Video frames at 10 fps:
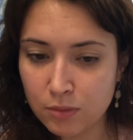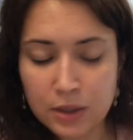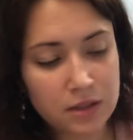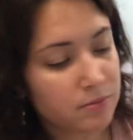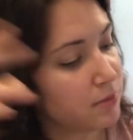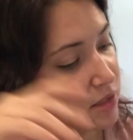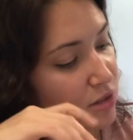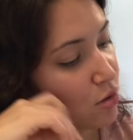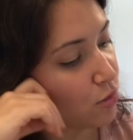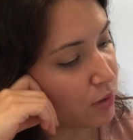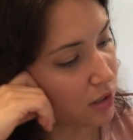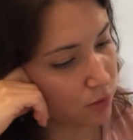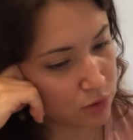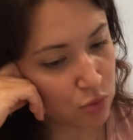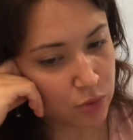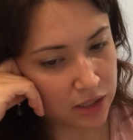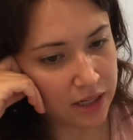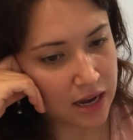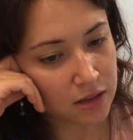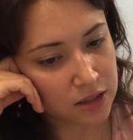well, but this whole reading was
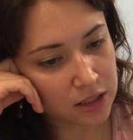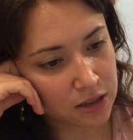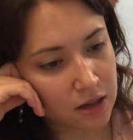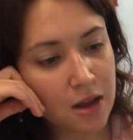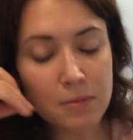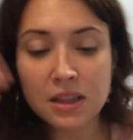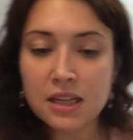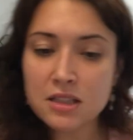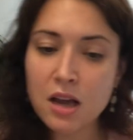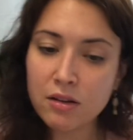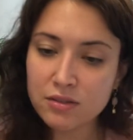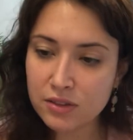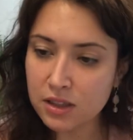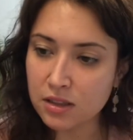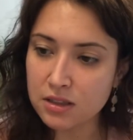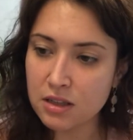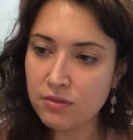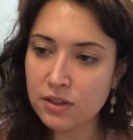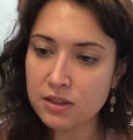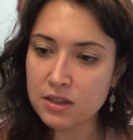really out there. But that's how it feels. It
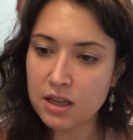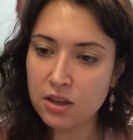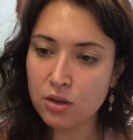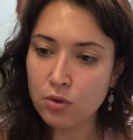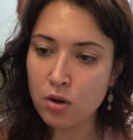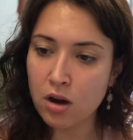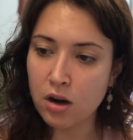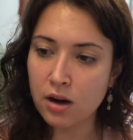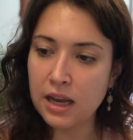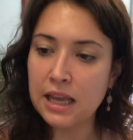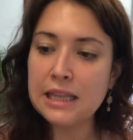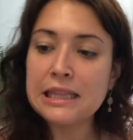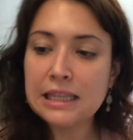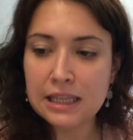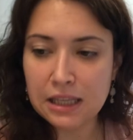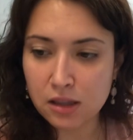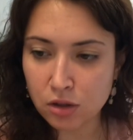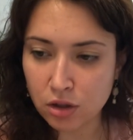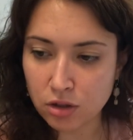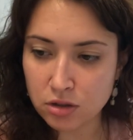feels like you are in the
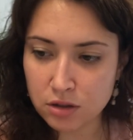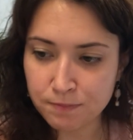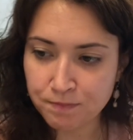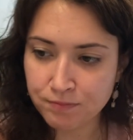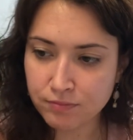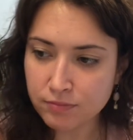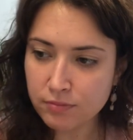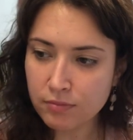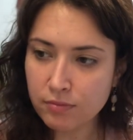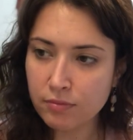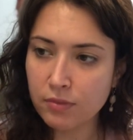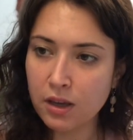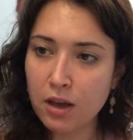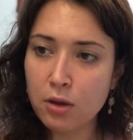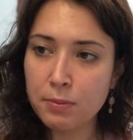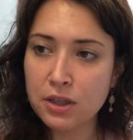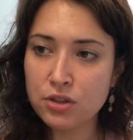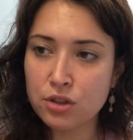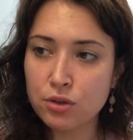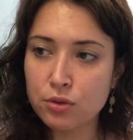ethers helping
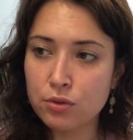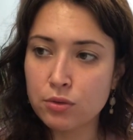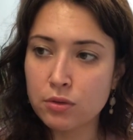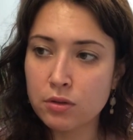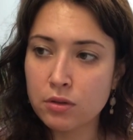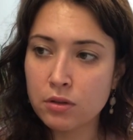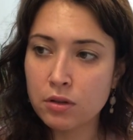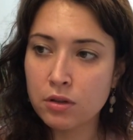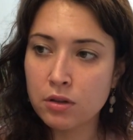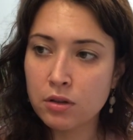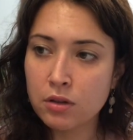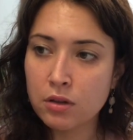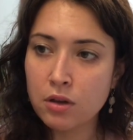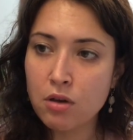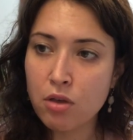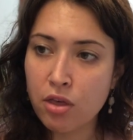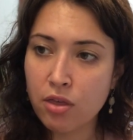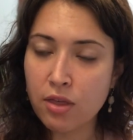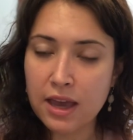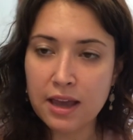to
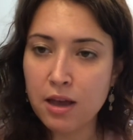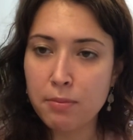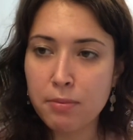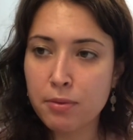like help